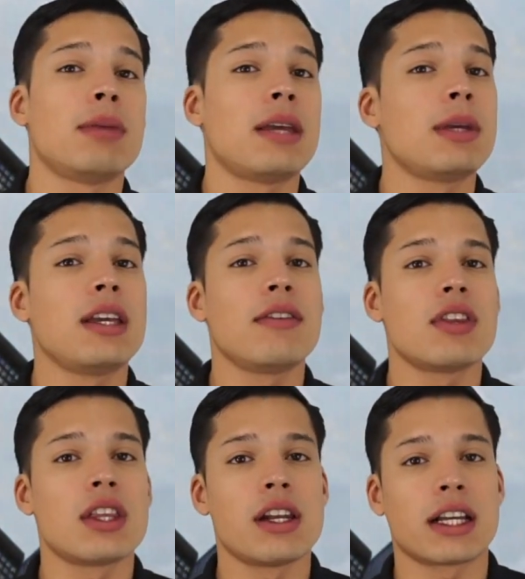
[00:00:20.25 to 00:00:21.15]
maybe
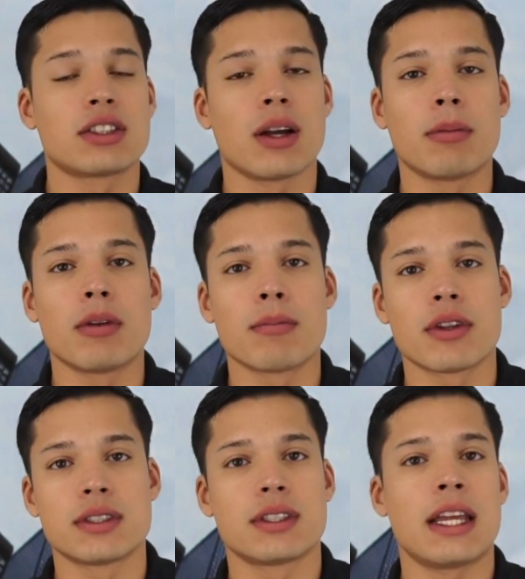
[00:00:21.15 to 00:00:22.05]
even the next couple of
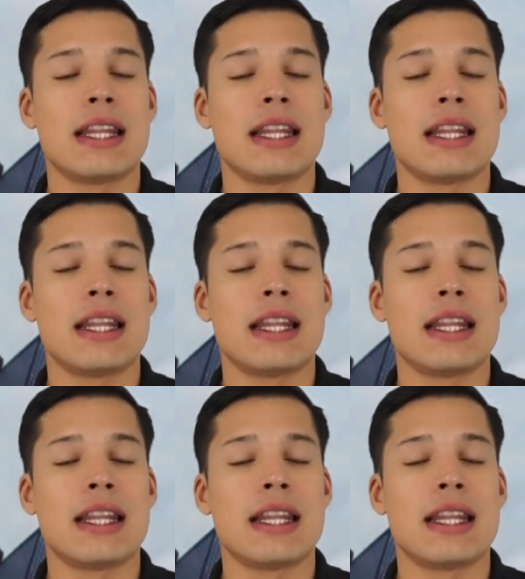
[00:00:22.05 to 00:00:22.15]
months,